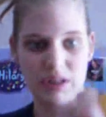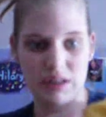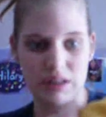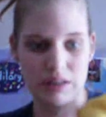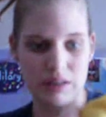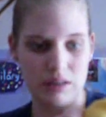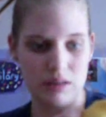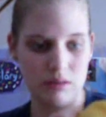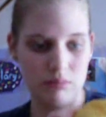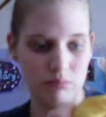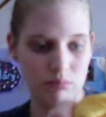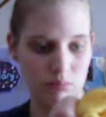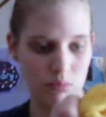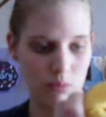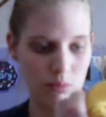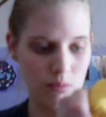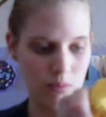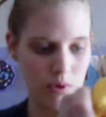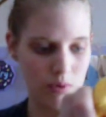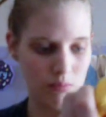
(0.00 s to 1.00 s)
It's
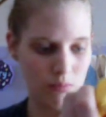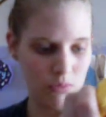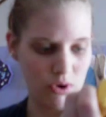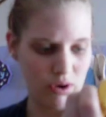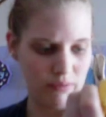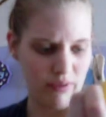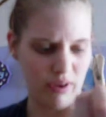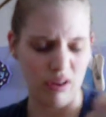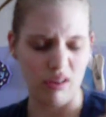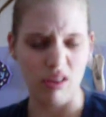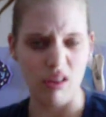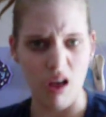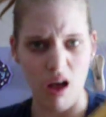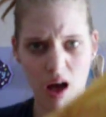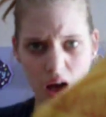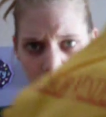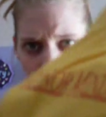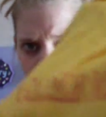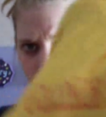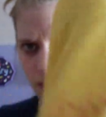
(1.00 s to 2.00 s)
more of a
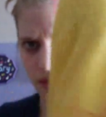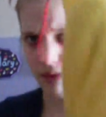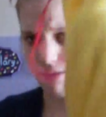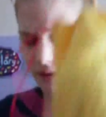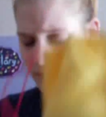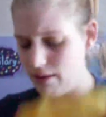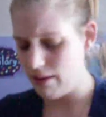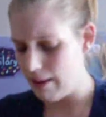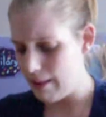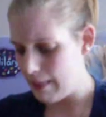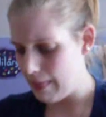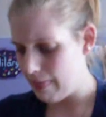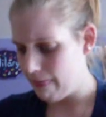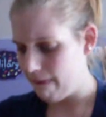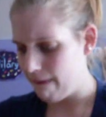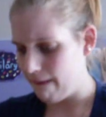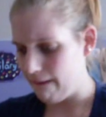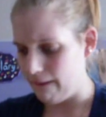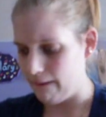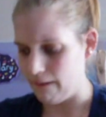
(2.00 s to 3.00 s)
cloth.
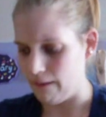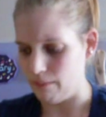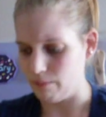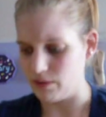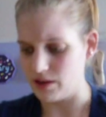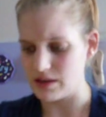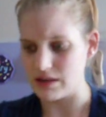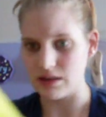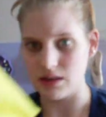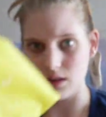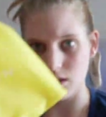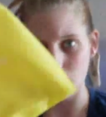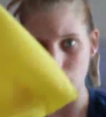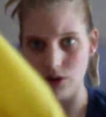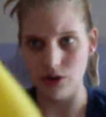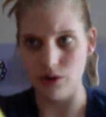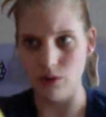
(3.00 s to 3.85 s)
This is the